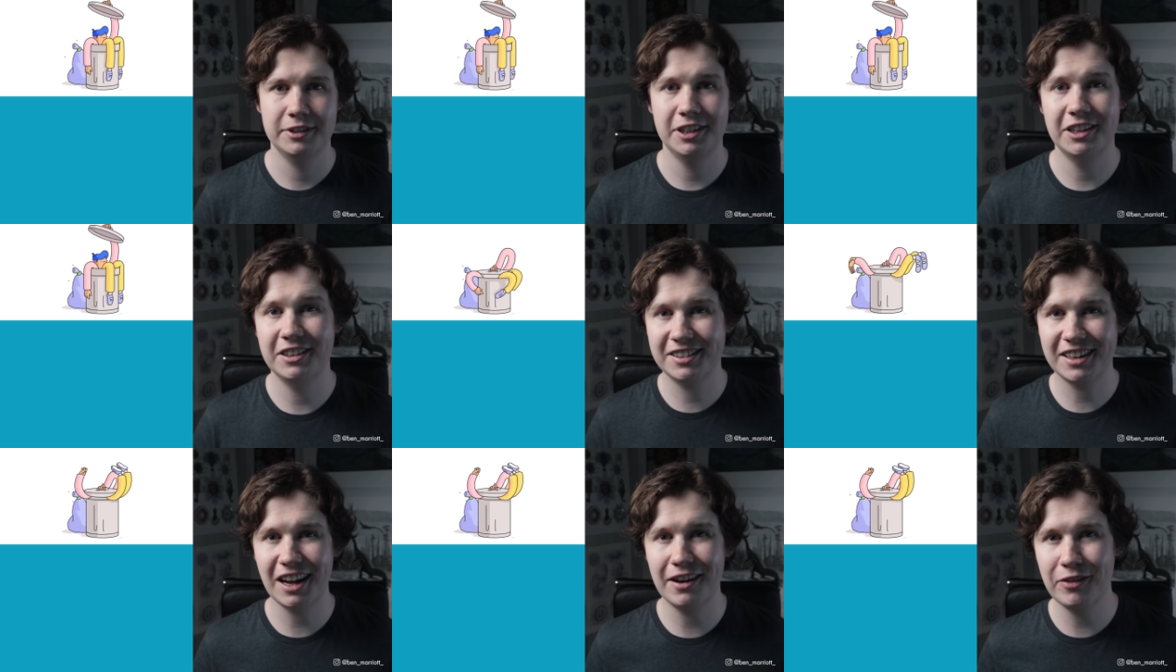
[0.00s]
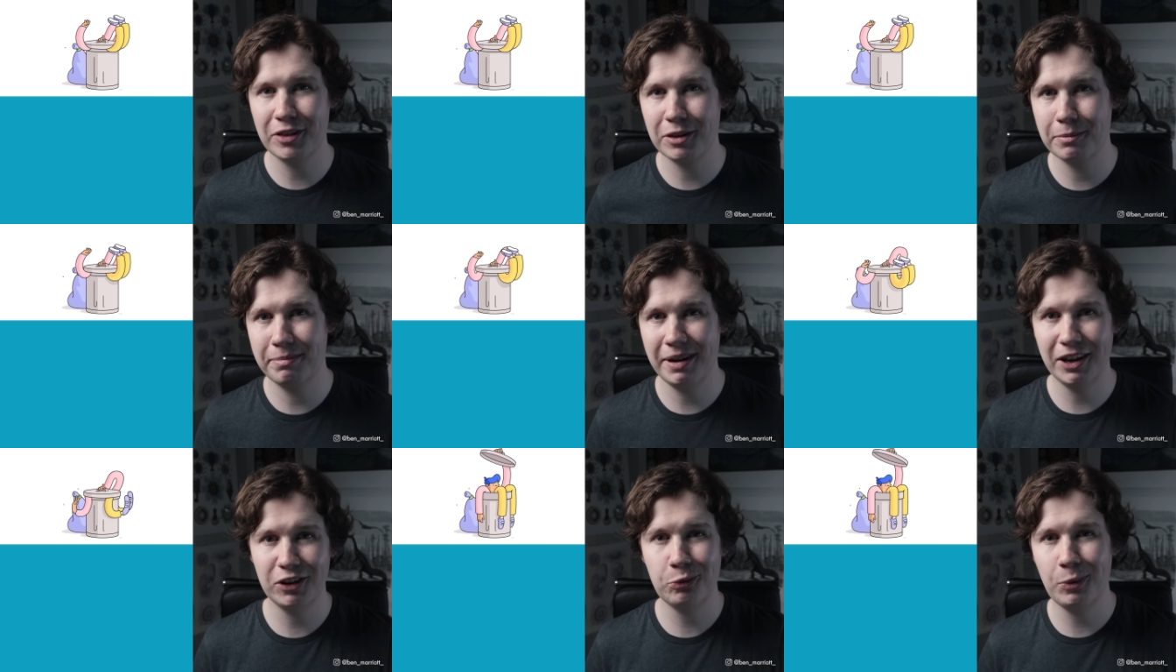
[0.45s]
To discover the
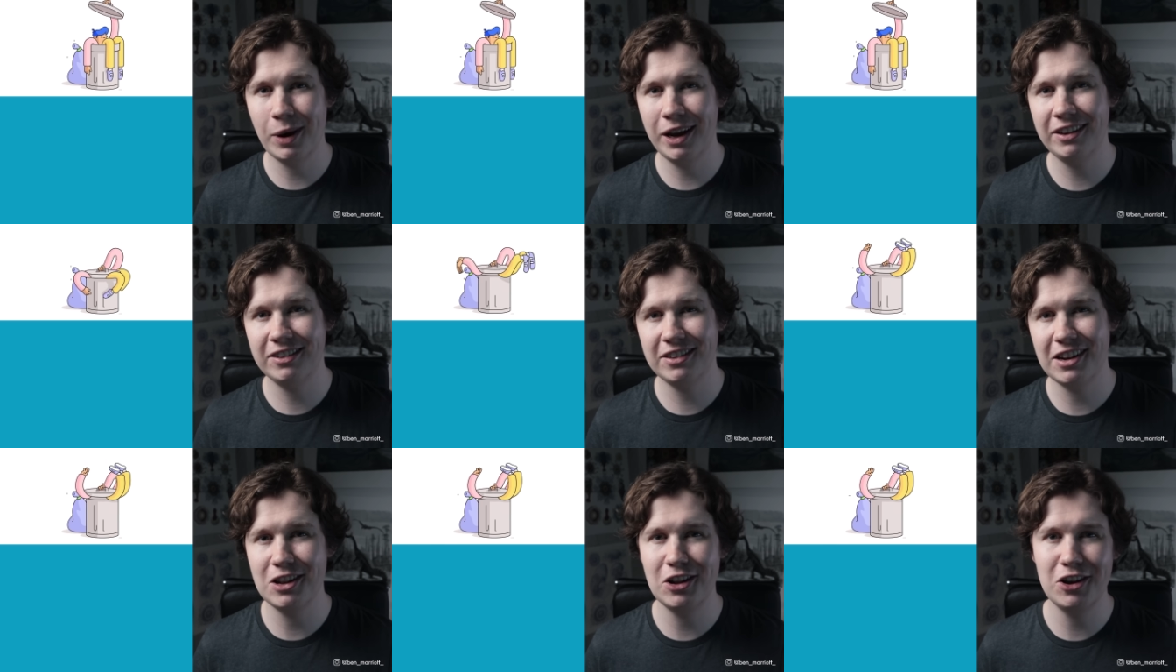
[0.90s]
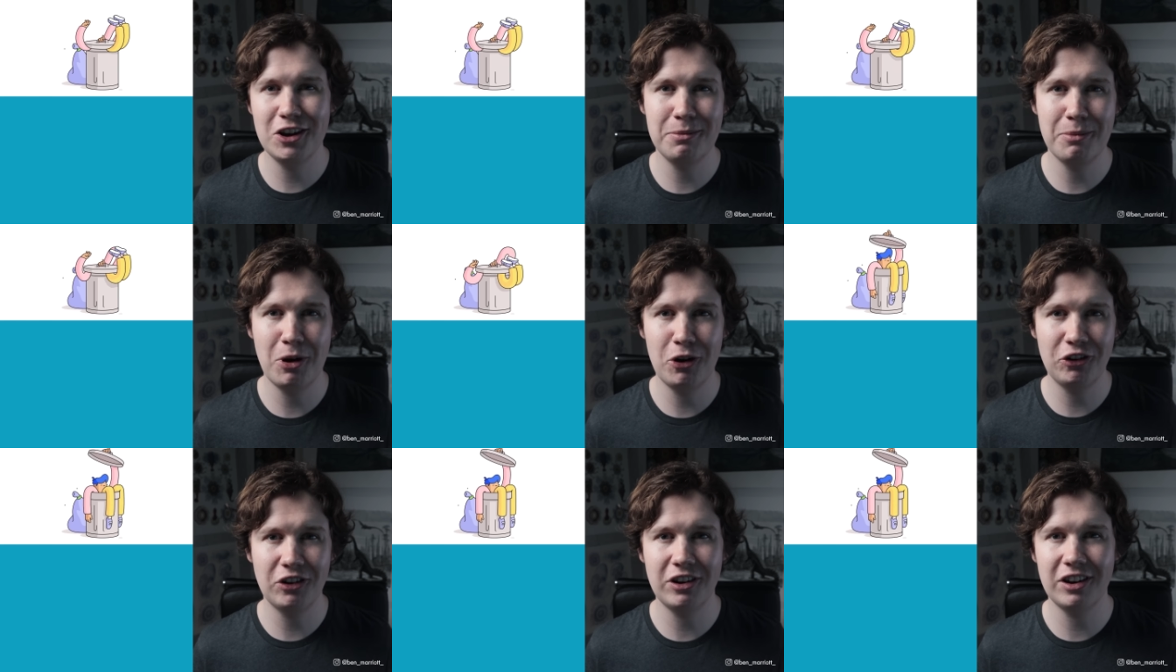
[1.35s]
best ways to learn
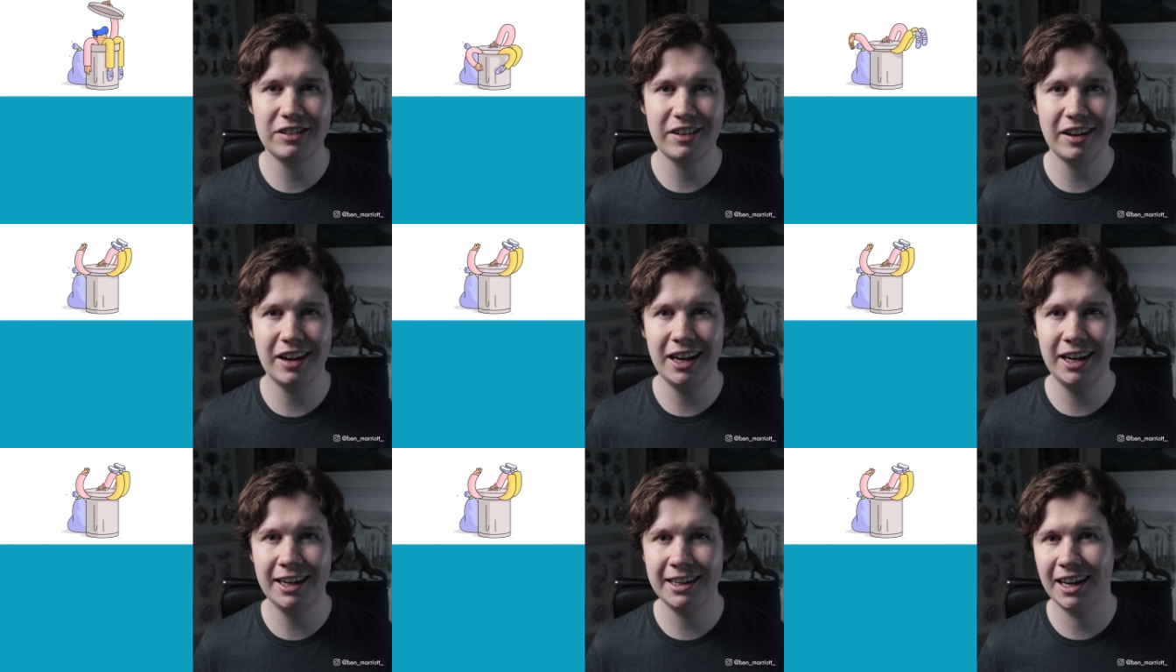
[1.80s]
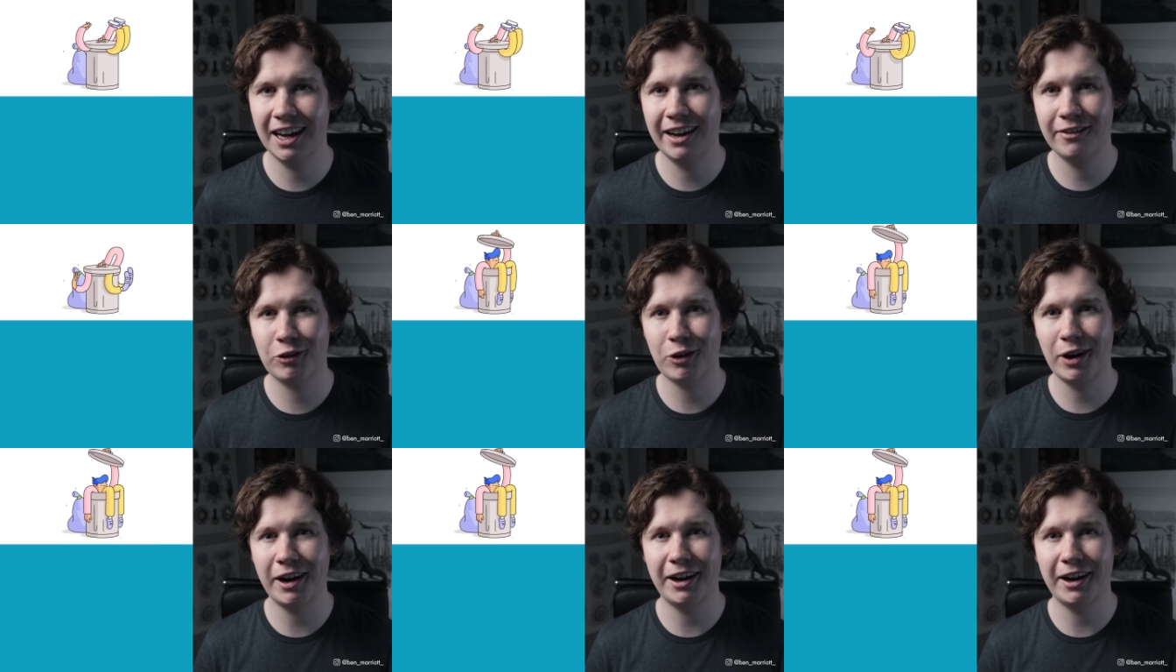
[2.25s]
motion design, I've